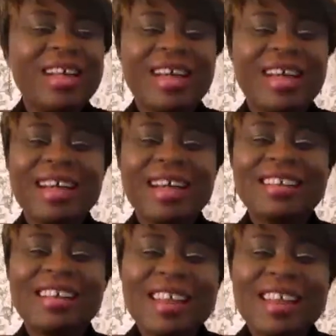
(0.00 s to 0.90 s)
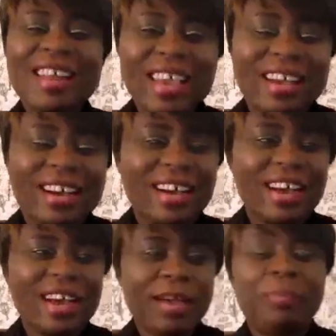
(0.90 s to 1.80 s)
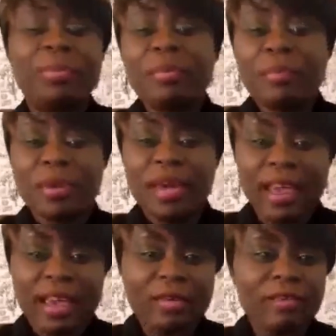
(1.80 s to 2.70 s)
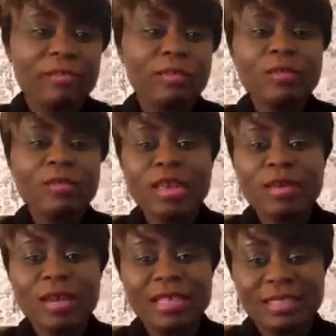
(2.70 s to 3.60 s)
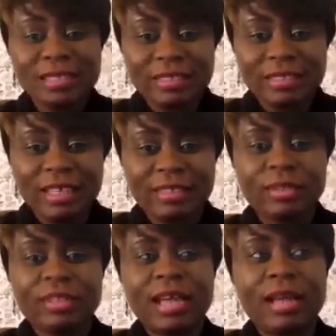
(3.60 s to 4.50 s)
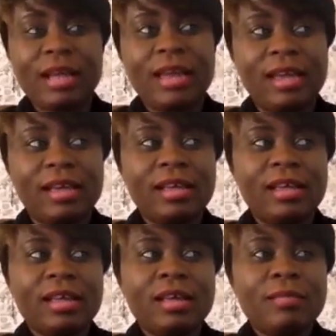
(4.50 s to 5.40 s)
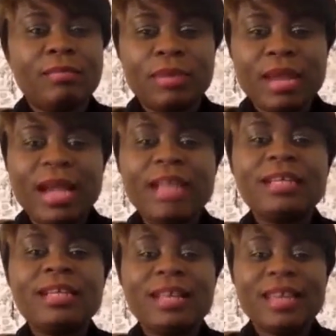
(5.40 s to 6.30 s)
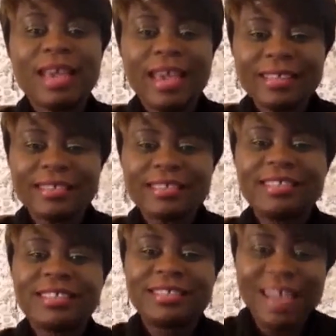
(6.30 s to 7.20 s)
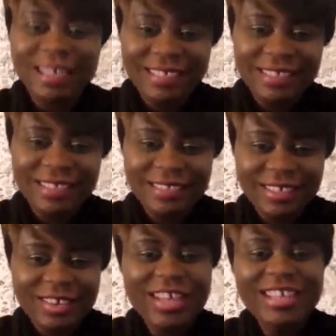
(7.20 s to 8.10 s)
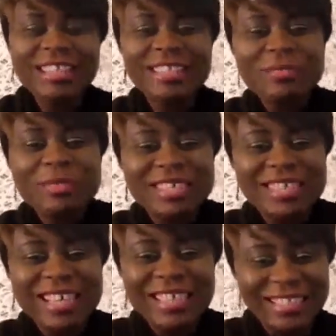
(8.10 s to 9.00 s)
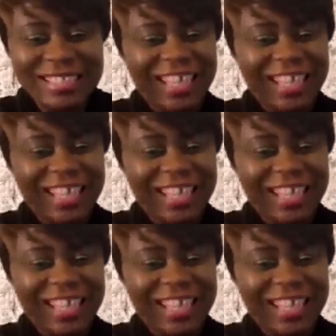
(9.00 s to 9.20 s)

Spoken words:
I really like prepare, even while you are still there, to start like planning an exit strategy. They call it in business.